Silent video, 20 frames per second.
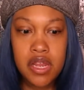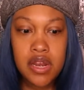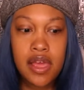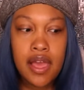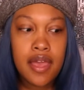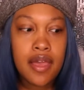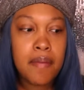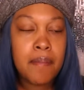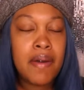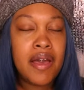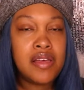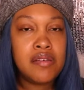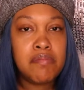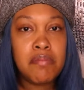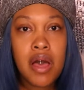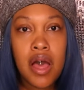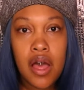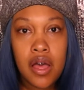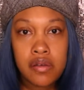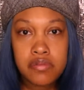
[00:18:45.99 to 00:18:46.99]
Like my
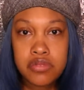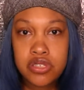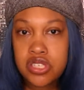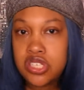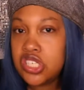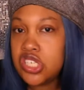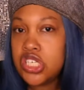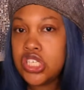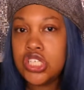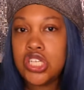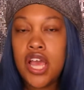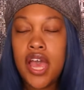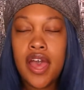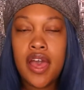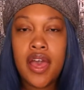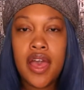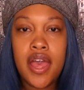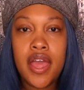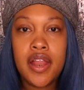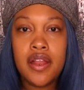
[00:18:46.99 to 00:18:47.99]
mom, she
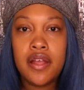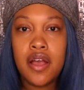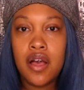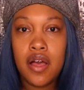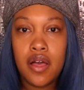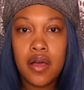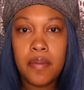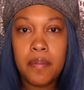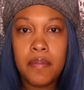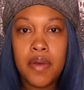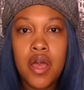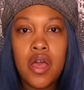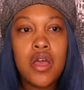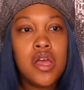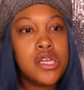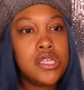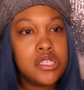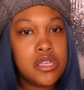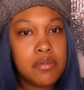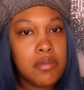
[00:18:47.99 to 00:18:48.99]
had
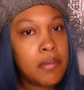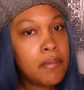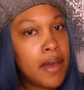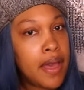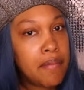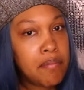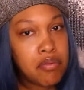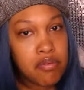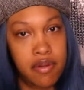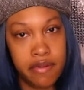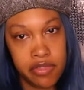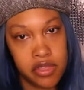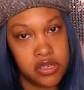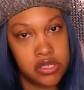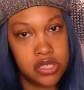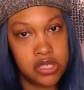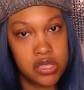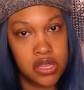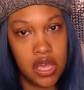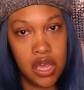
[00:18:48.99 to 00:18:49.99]
some of my
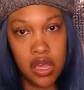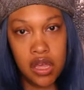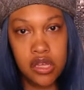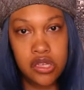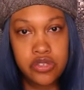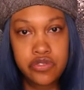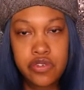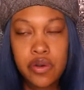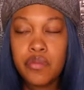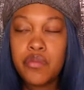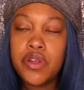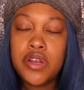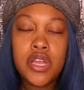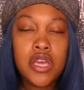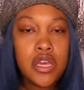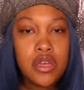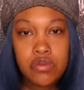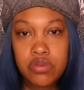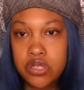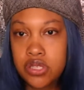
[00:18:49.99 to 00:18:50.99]
brother's things from when
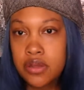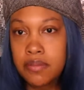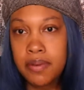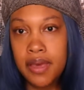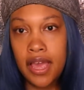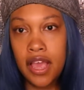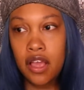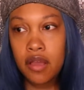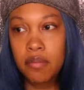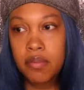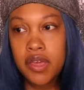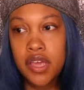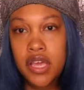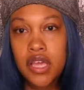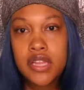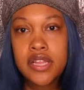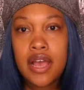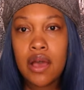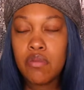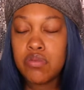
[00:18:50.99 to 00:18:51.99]
he was a
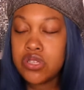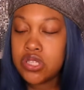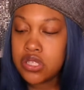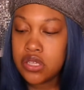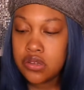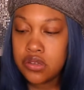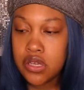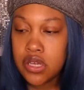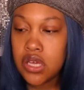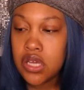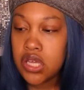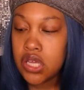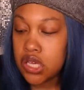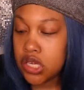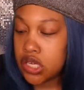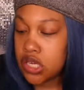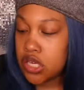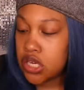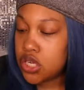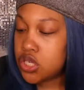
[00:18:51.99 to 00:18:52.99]
baby that was still in good
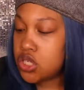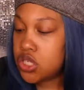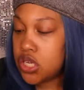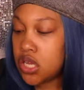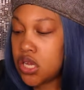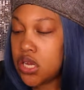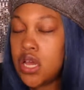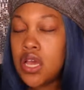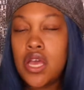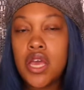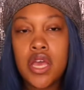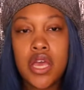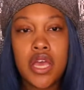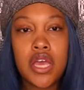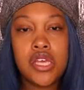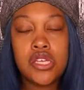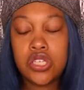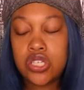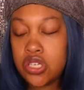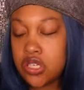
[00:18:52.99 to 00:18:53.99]
condition,
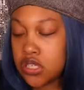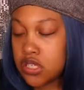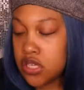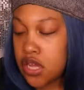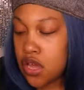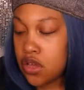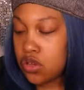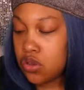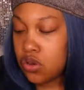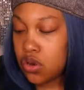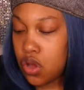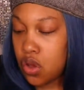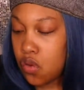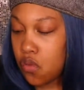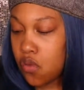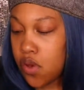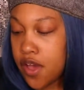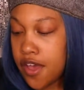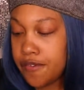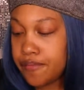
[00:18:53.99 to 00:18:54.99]
and she's like, you know
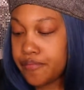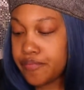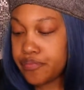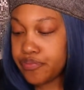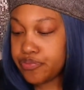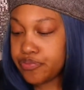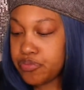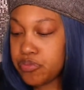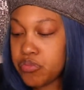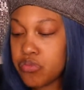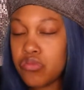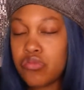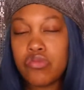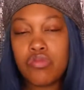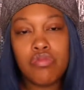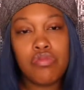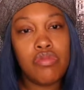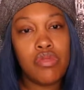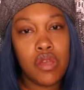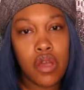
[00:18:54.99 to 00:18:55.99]
what,
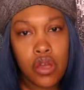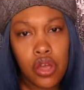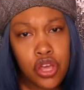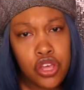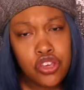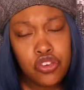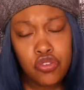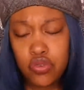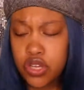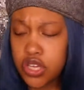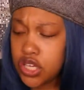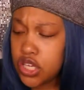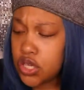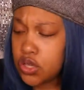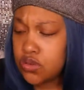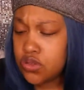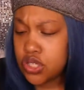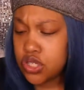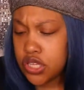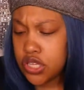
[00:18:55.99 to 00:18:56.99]
you could
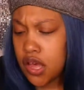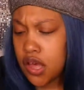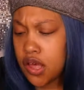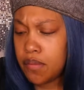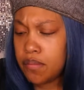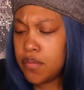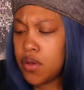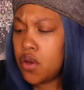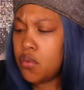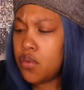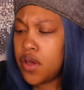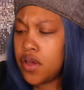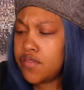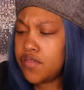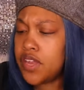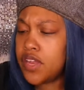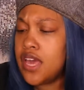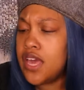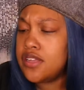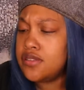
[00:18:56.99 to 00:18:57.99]
use them or
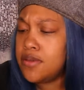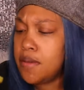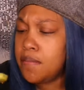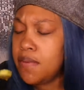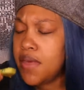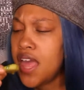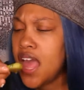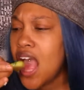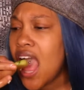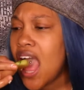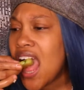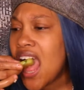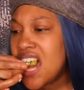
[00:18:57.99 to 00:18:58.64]
whatever the case may be.